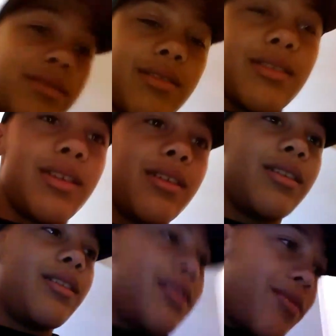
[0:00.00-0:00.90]
it would do that,
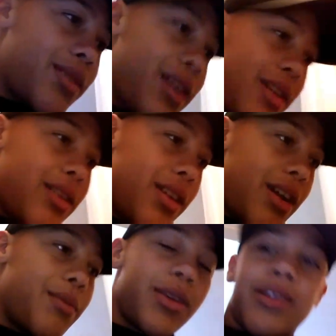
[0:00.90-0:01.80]
but
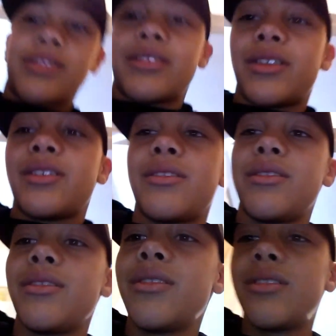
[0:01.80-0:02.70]
here, I'm gonna go outside right now
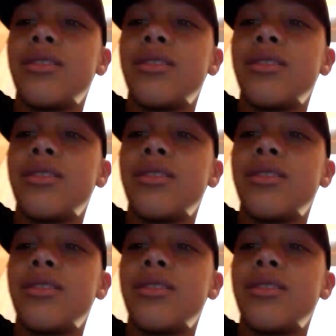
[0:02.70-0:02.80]
and do